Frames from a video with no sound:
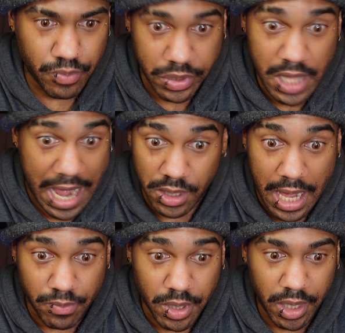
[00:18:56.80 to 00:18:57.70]
not a
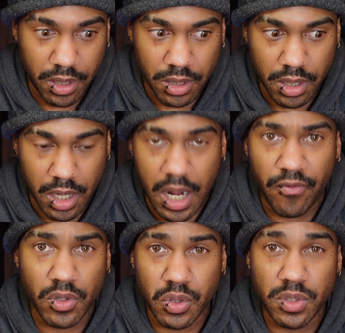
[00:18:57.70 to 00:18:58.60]
lot of money, and I've
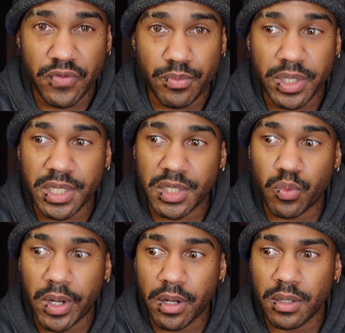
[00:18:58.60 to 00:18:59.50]
also lived in places
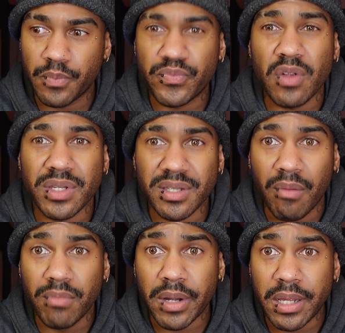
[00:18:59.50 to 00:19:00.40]
where there's
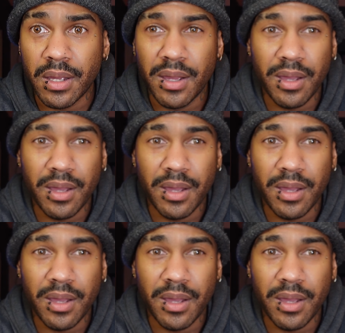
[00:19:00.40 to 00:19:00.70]
some money.